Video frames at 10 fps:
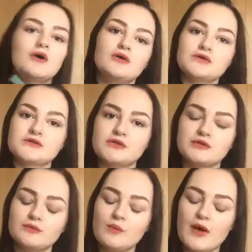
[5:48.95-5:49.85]

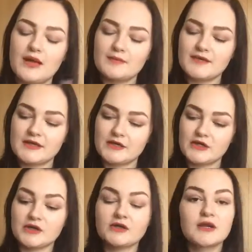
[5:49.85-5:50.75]
Also, while I'm thinking
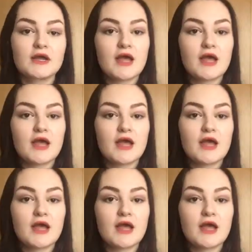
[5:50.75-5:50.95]
on,